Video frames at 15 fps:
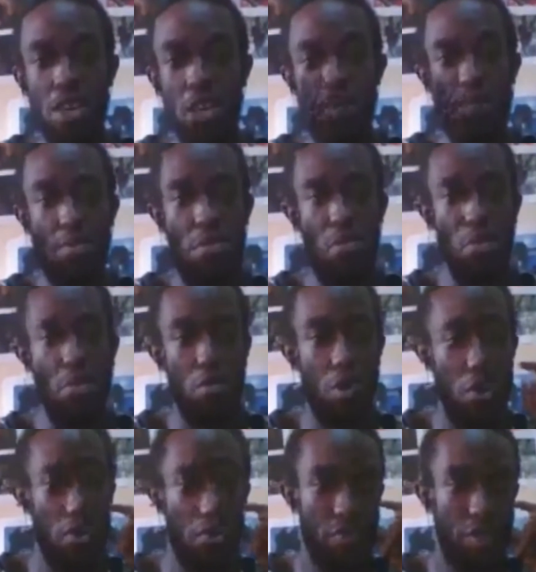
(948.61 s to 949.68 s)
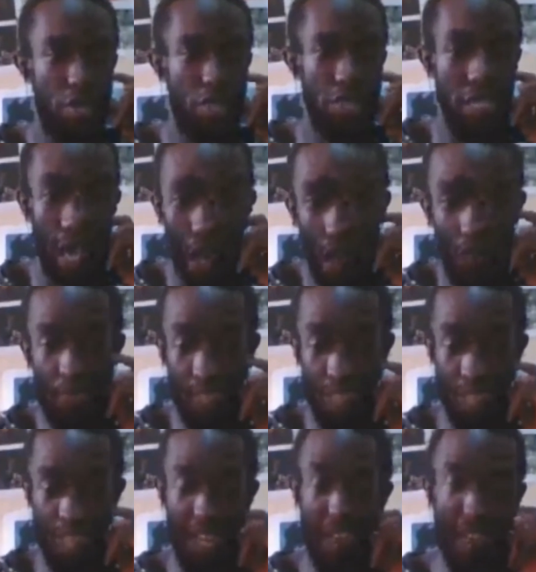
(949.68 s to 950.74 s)
The people who sculpt the
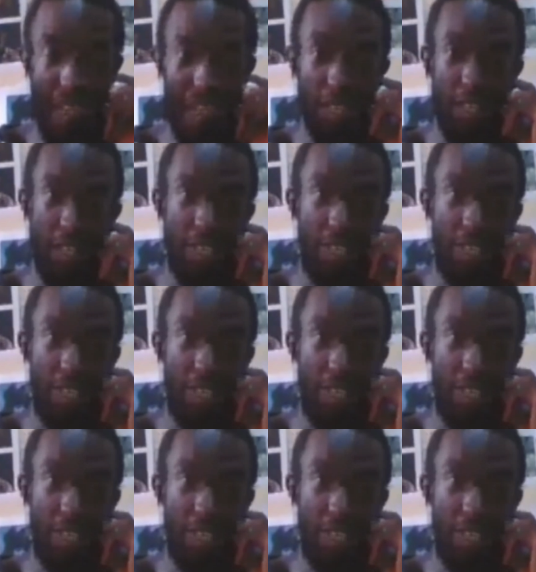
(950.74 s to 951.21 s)
characters.